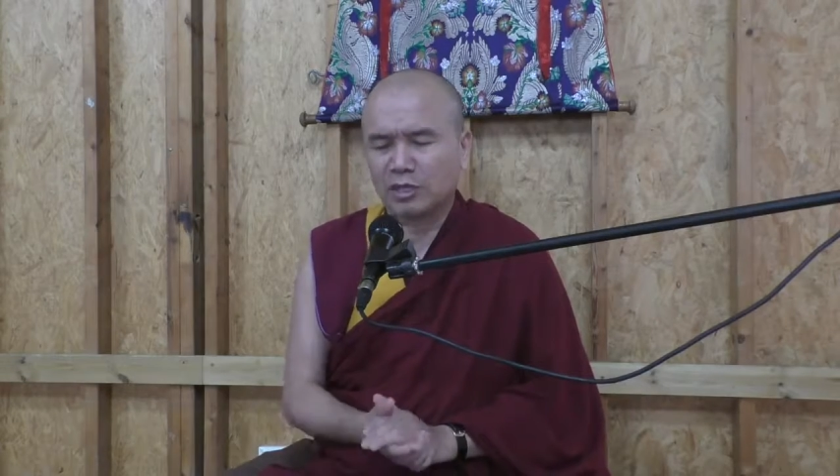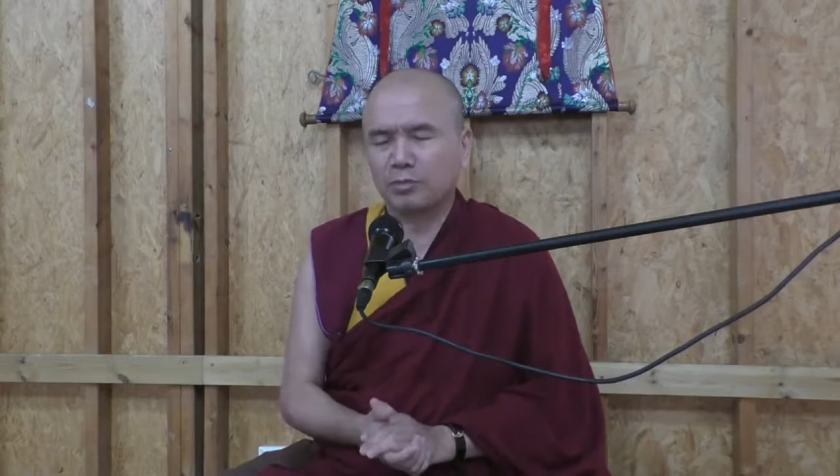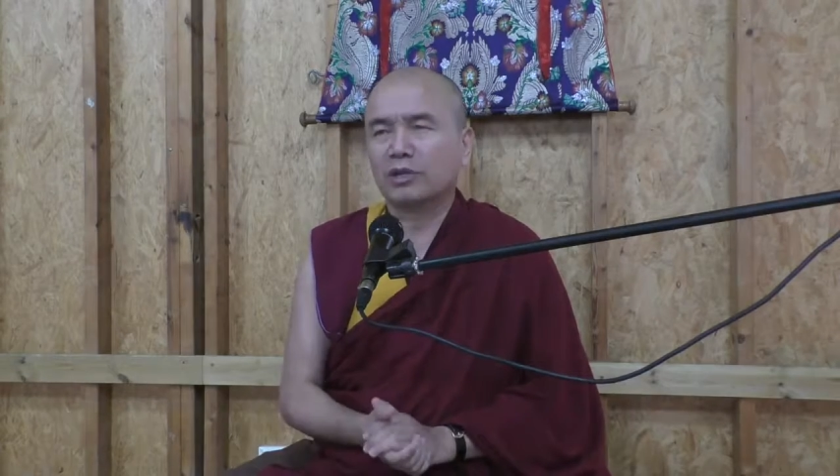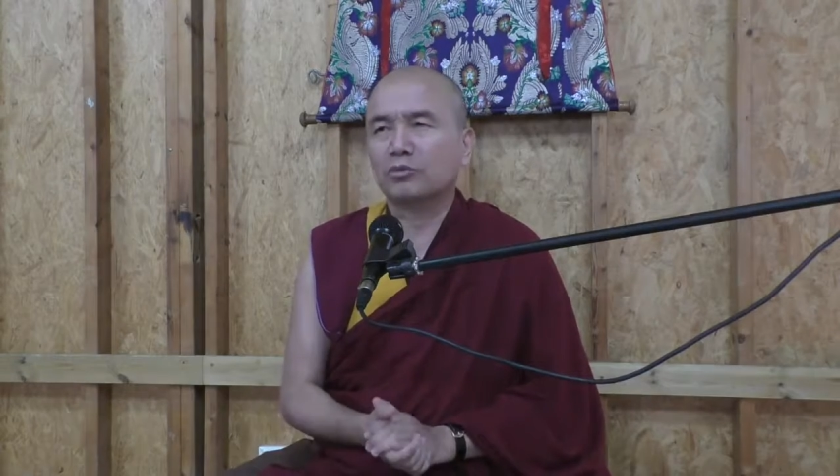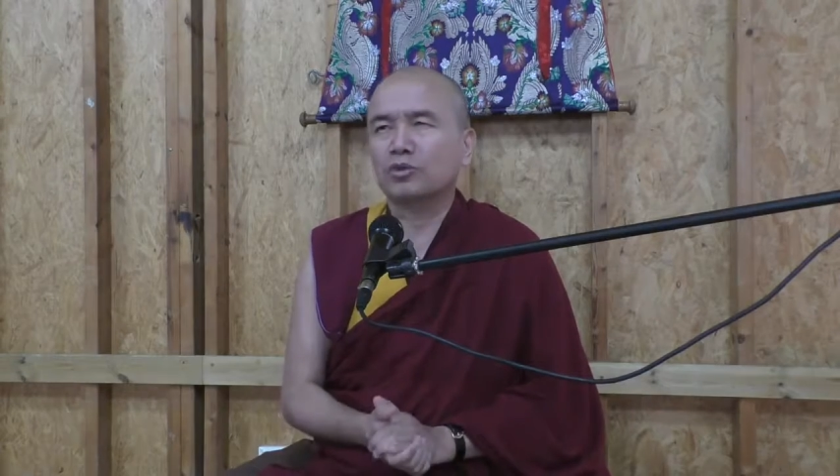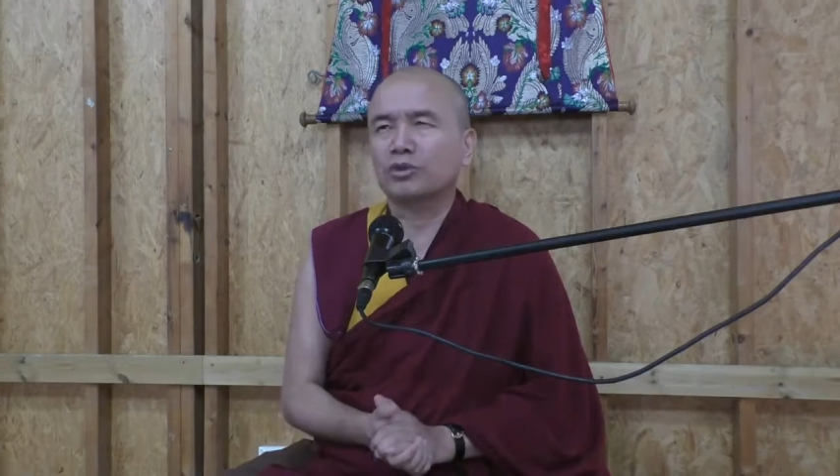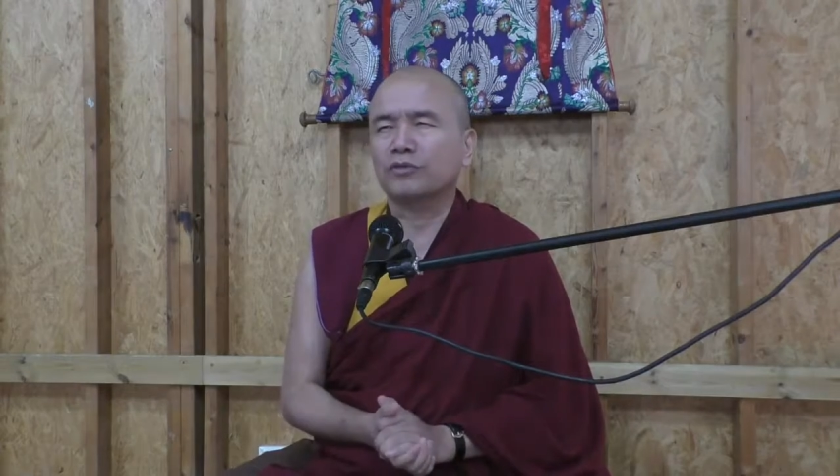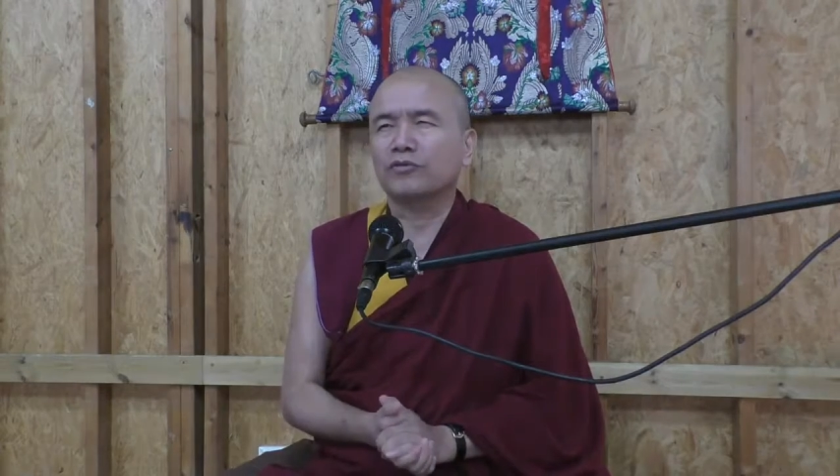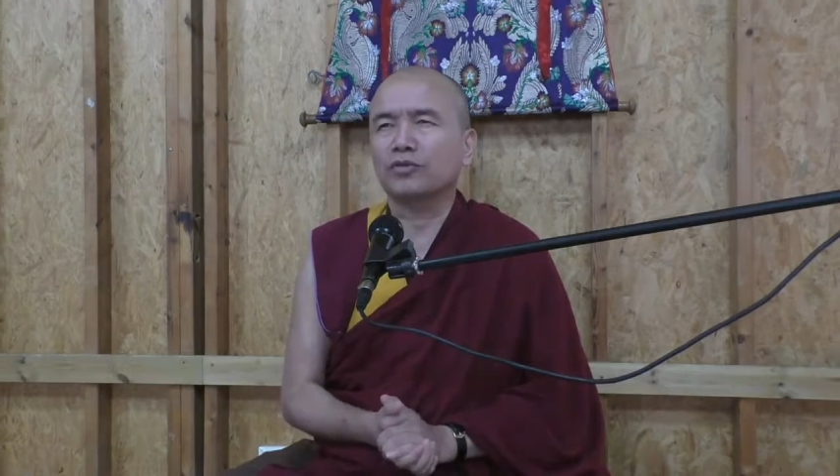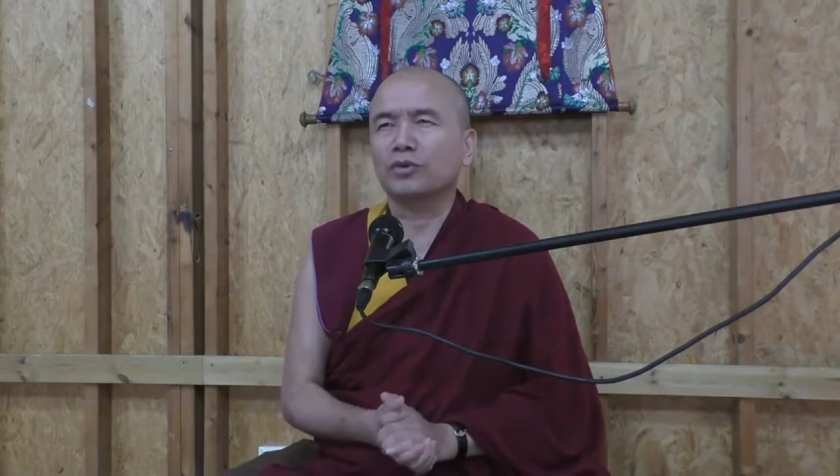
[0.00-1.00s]
but I'm going to
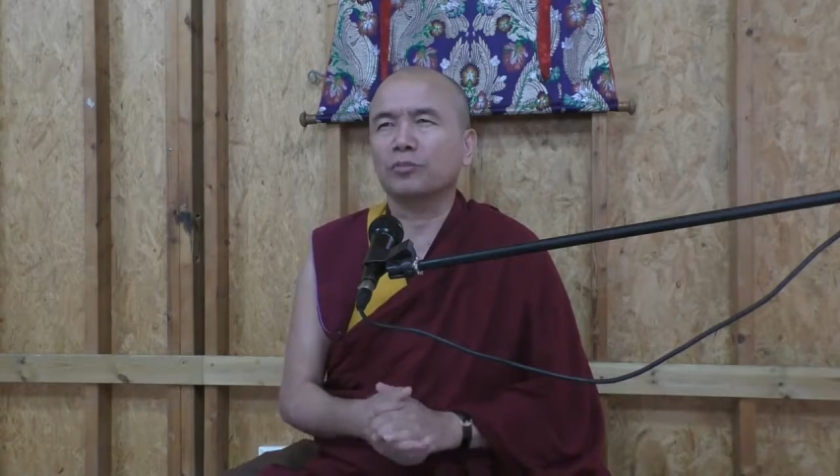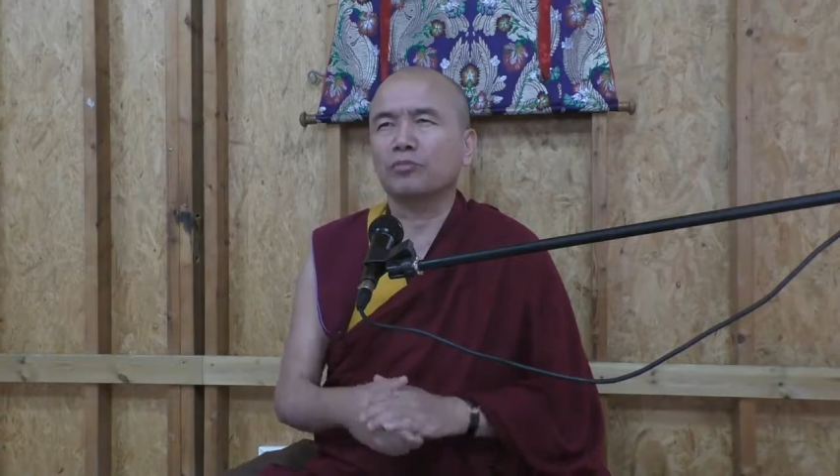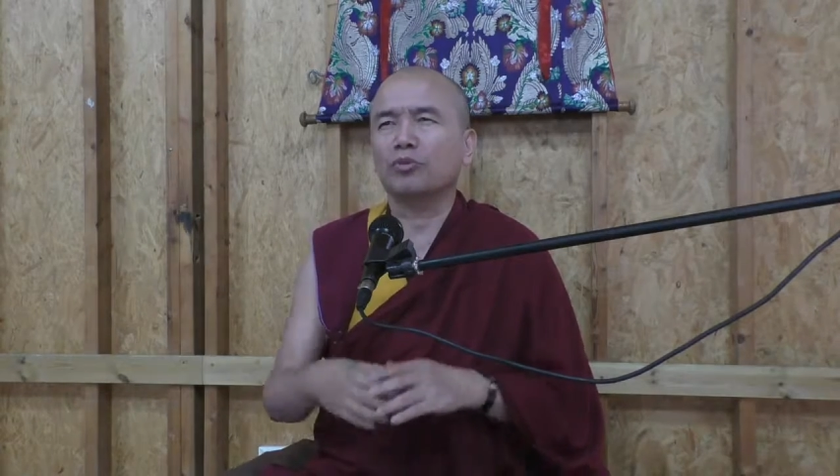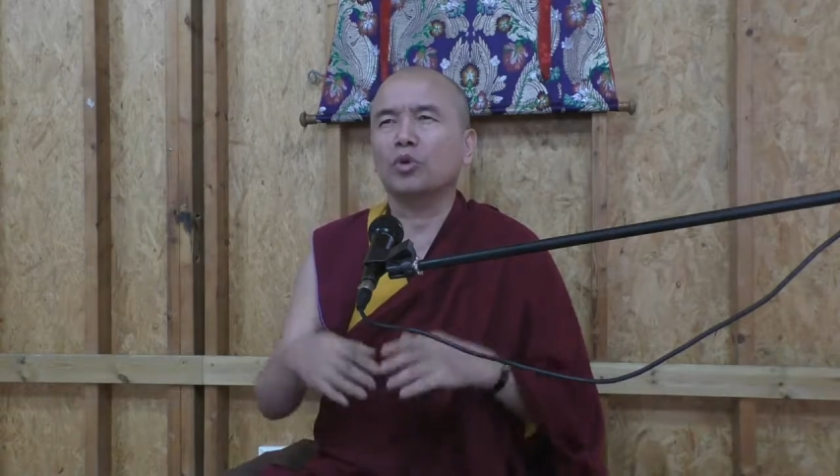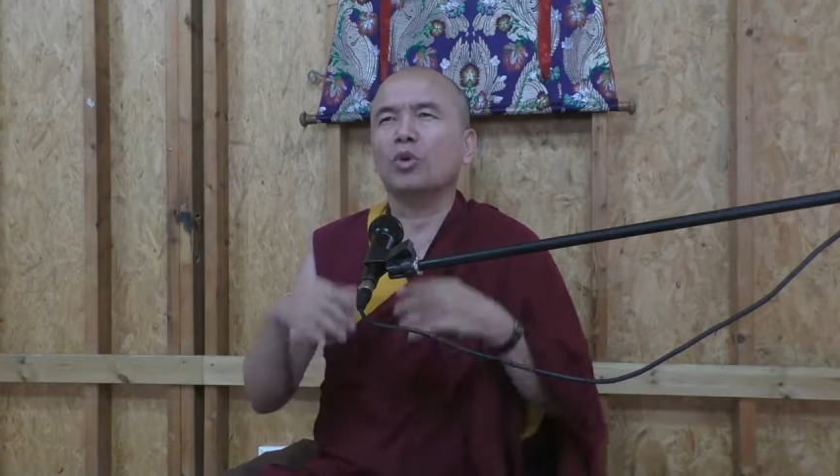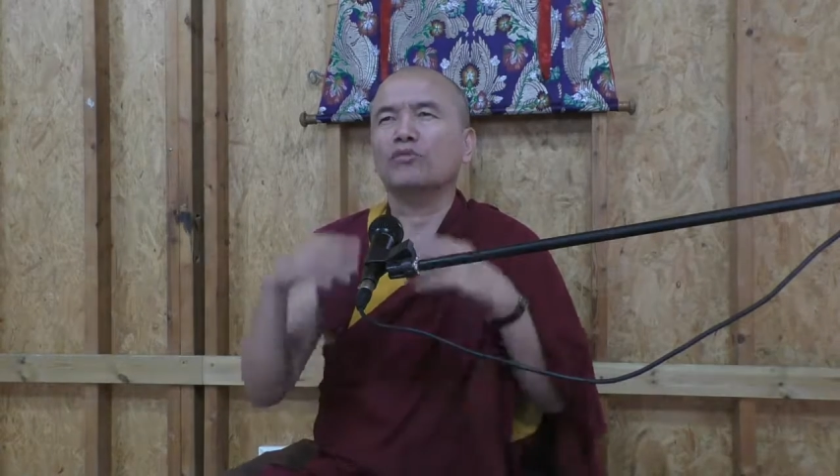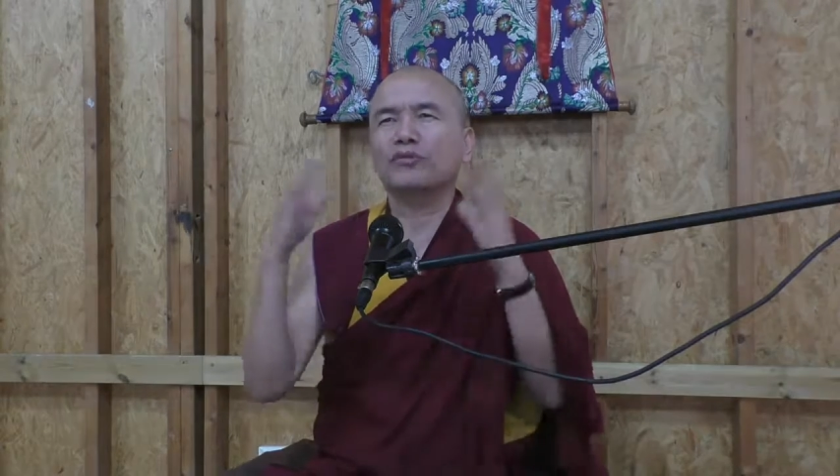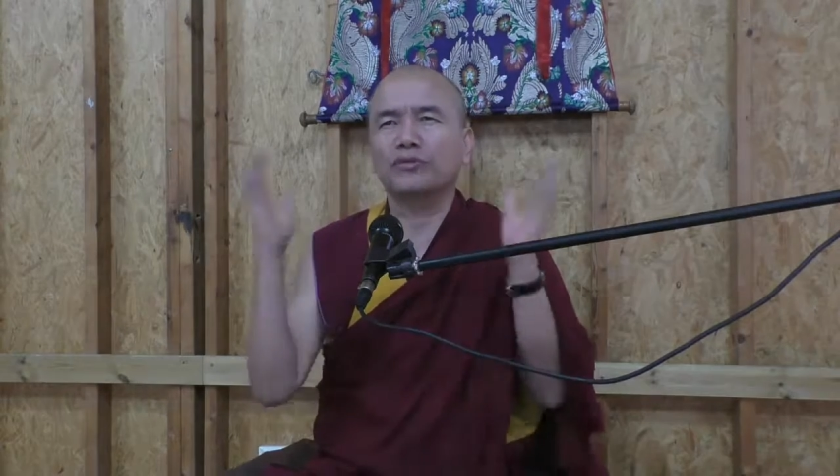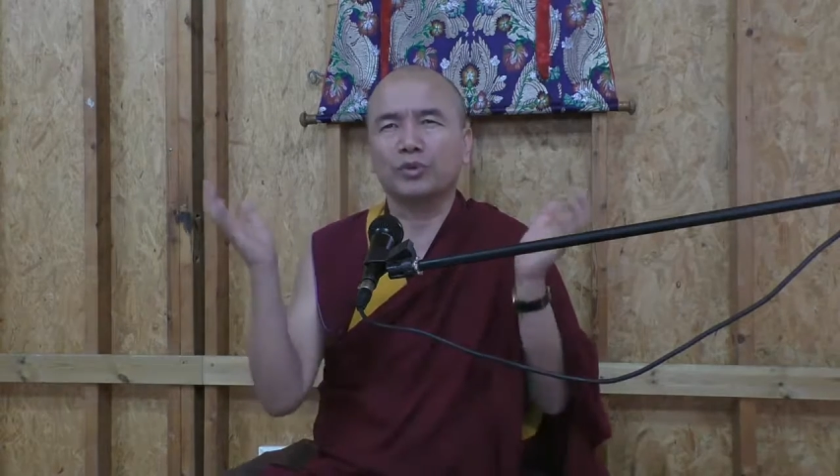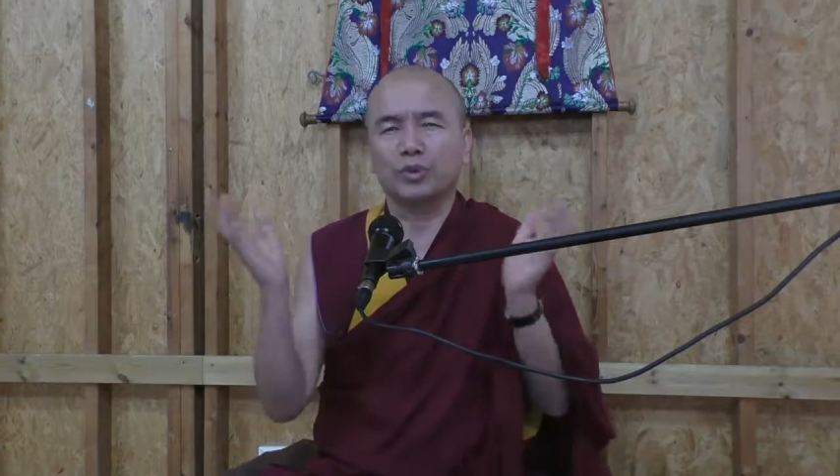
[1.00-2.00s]
give you an
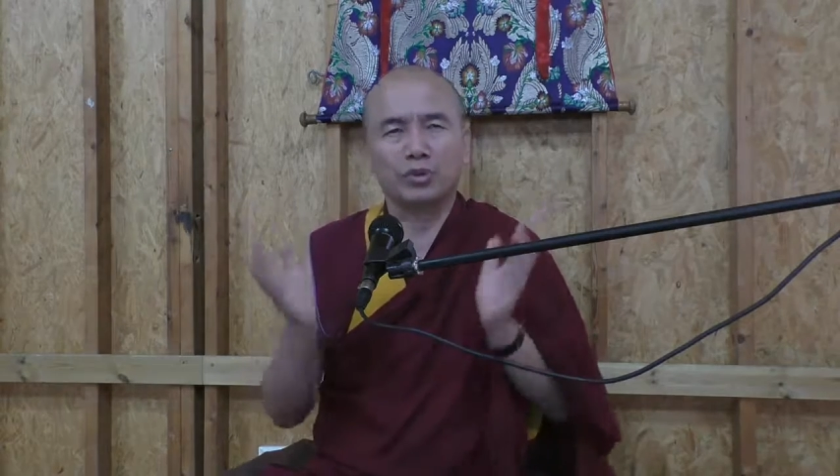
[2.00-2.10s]
overview